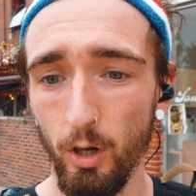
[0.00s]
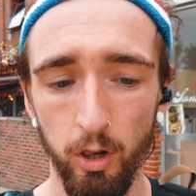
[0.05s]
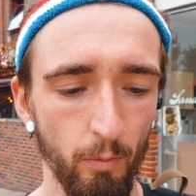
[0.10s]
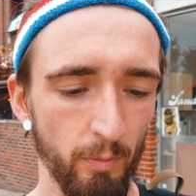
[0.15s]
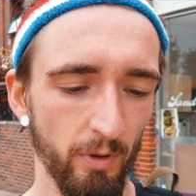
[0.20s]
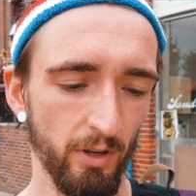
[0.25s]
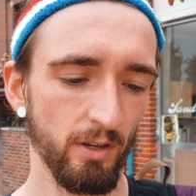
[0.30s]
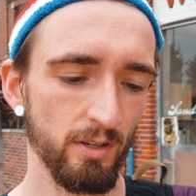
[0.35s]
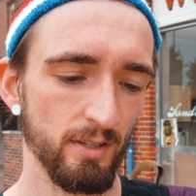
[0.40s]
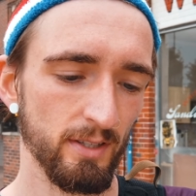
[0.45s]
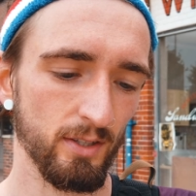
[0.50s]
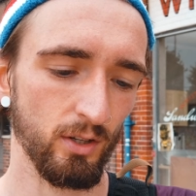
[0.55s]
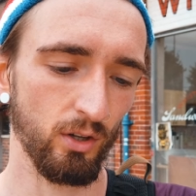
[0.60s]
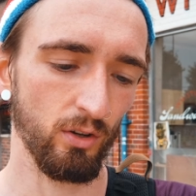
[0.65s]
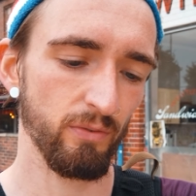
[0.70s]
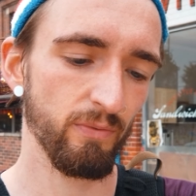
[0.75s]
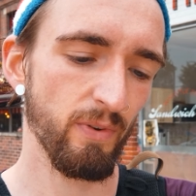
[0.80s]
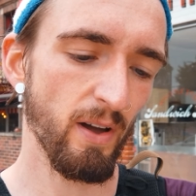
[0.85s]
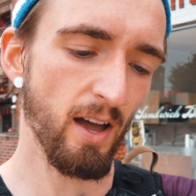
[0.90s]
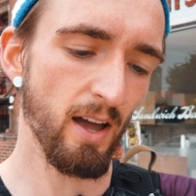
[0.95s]
kilometres so
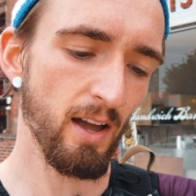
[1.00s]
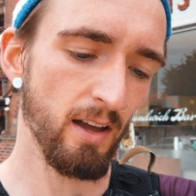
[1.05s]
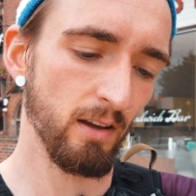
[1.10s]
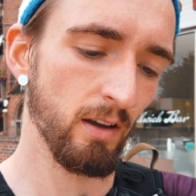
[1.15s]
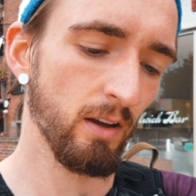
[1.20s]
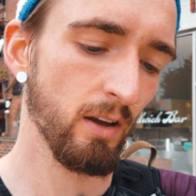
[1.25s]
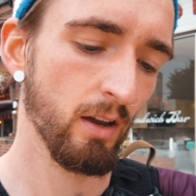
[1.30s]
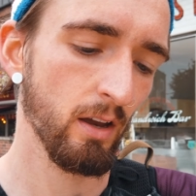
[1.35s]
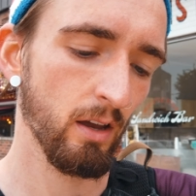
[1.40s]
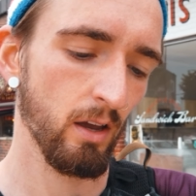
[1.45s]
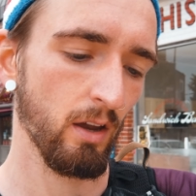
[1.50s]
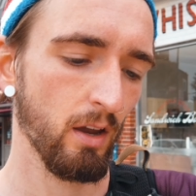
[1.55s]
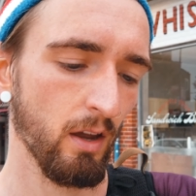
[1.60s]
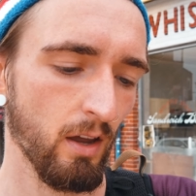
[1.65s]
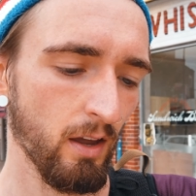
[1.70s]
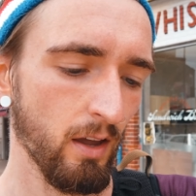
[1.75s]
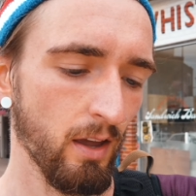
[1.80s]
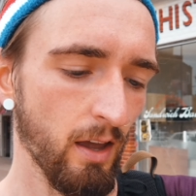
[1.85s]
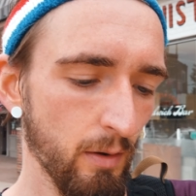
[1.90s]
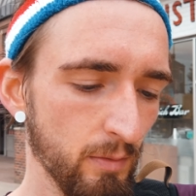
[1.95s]
far.
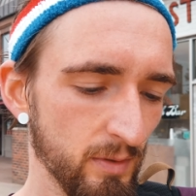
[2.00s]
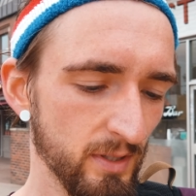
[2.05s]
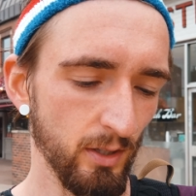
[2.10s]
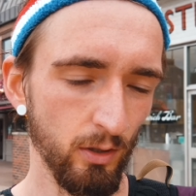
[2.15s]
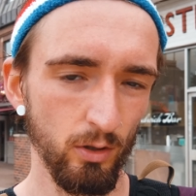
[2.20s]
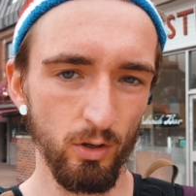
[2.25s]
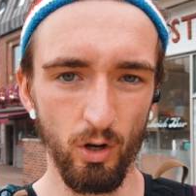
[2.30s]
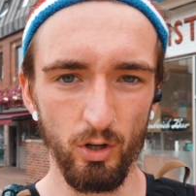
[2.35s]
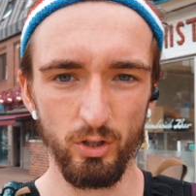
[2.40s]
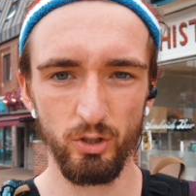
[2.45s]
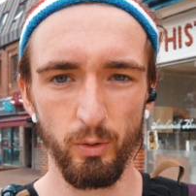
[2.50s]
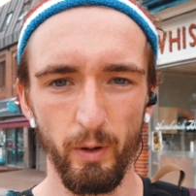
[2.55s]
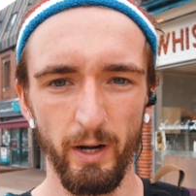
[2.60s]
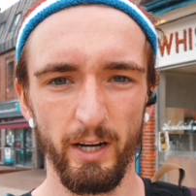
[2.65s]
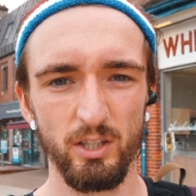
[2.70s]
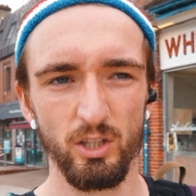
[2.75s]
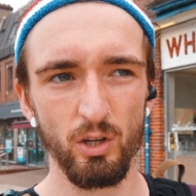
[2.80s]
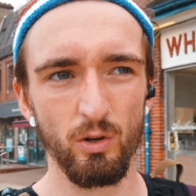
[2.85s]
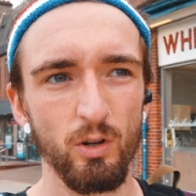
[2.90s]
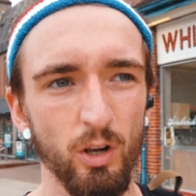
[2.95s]
And we've still got 22